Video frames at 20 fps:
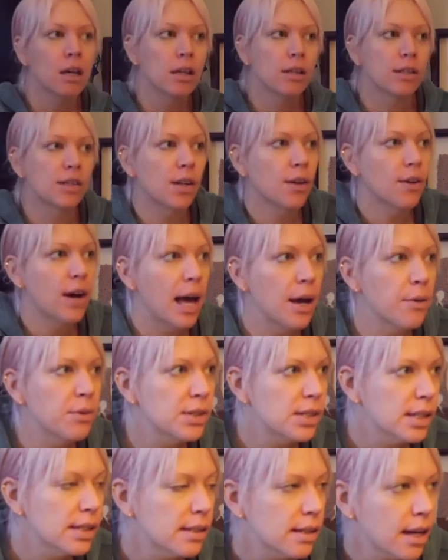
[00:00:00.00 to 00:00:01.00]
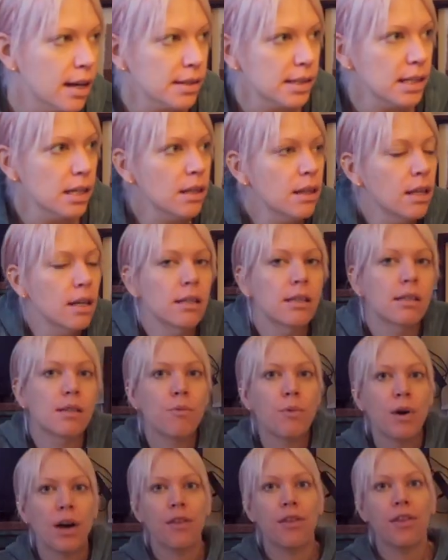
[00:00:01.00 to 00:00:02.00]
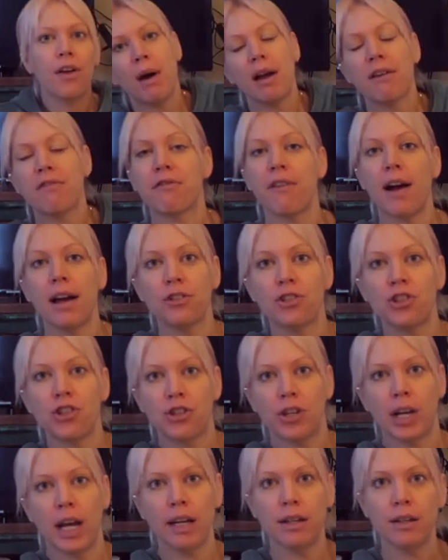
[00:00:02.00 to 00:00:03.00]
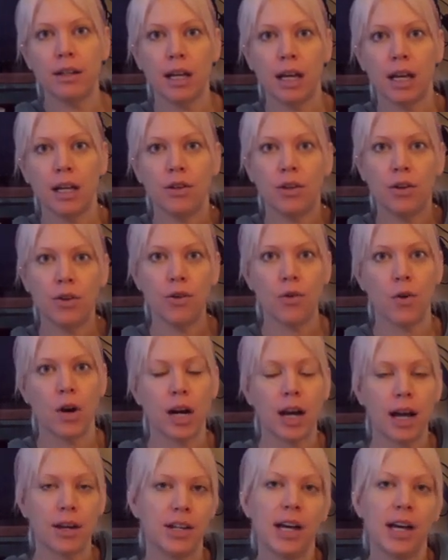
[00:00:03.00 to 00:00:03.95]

So I was discussing this with my friend Shin in New York,